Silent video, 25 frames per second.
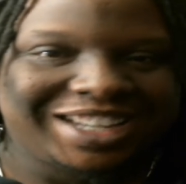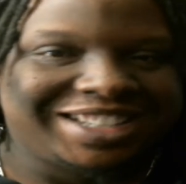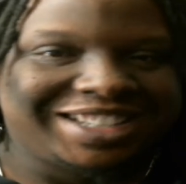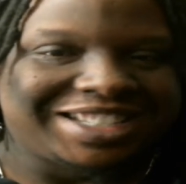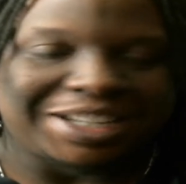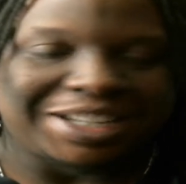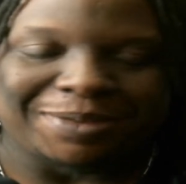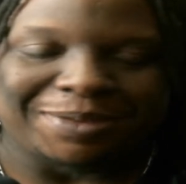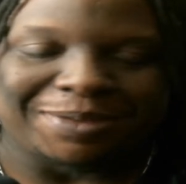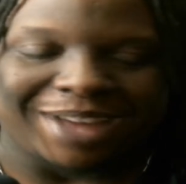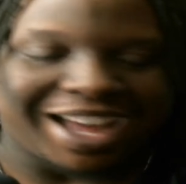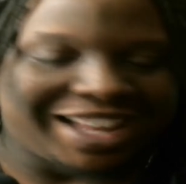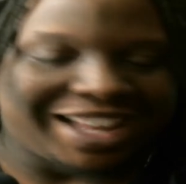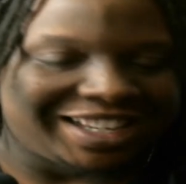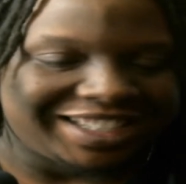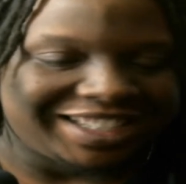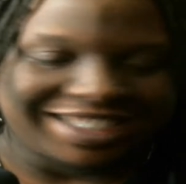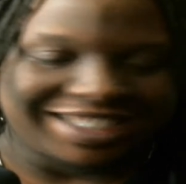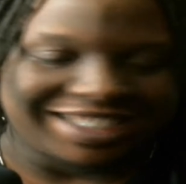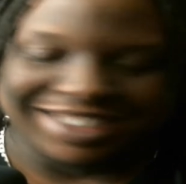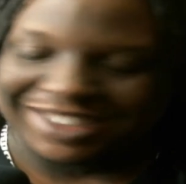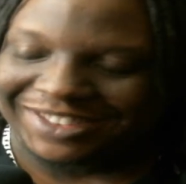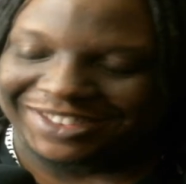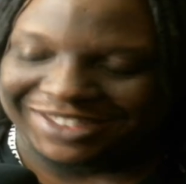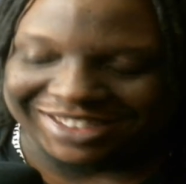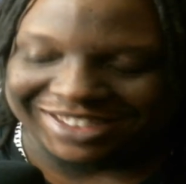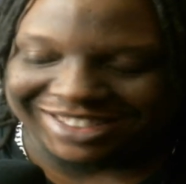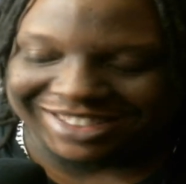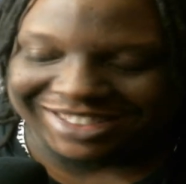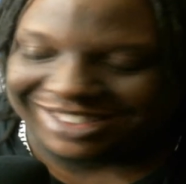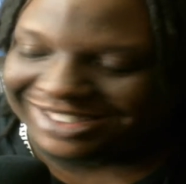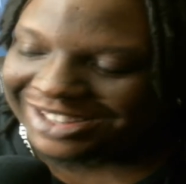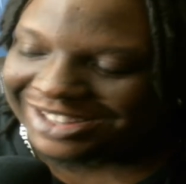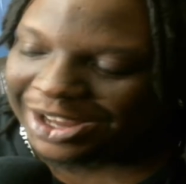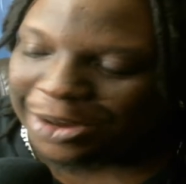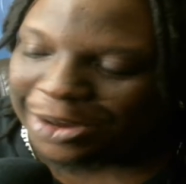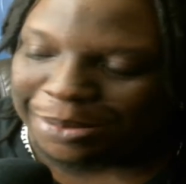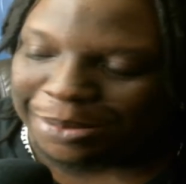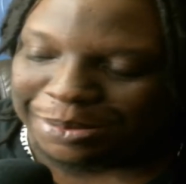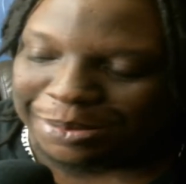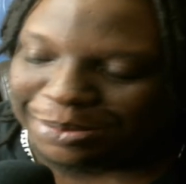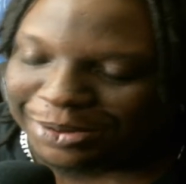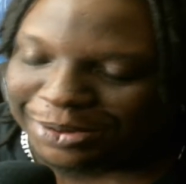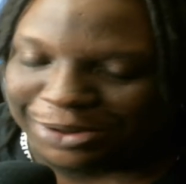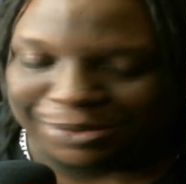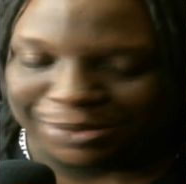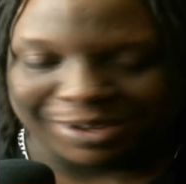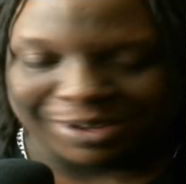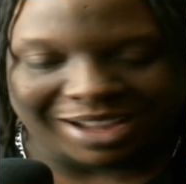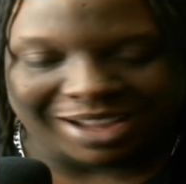Tim Allen, it was Home
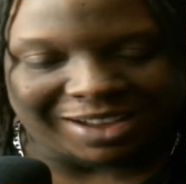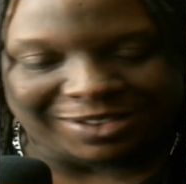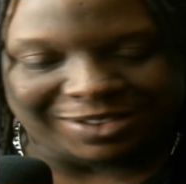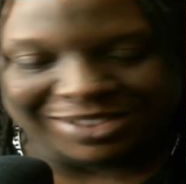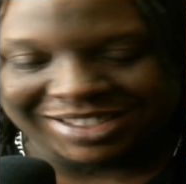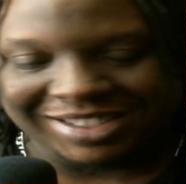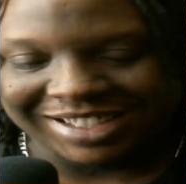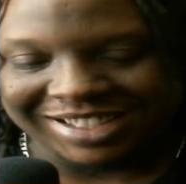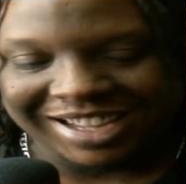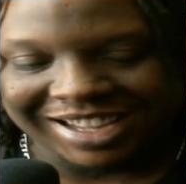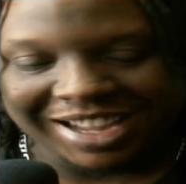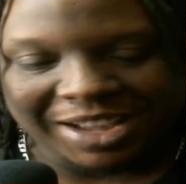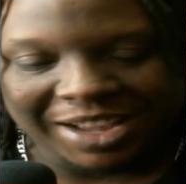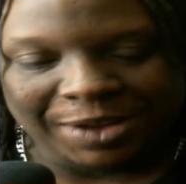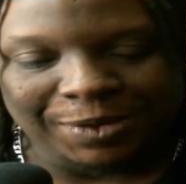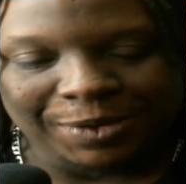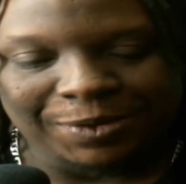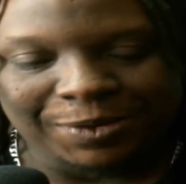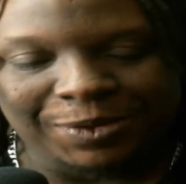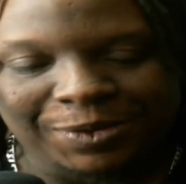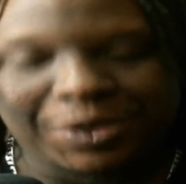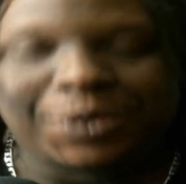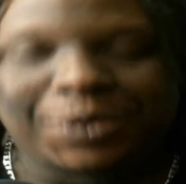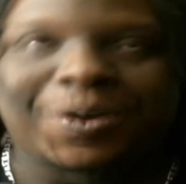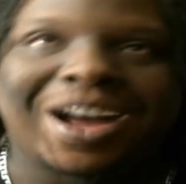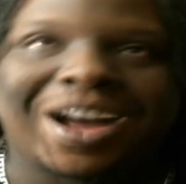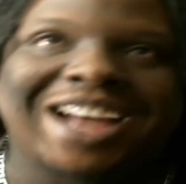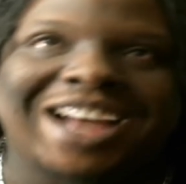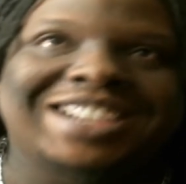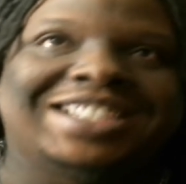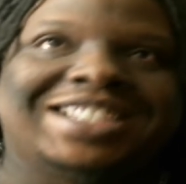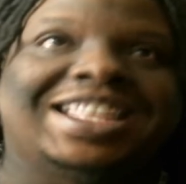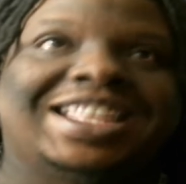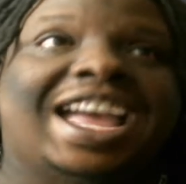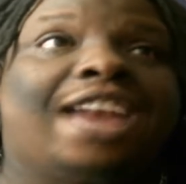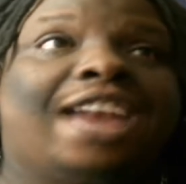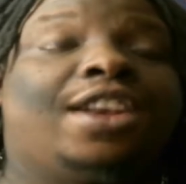Improvement. We watched that.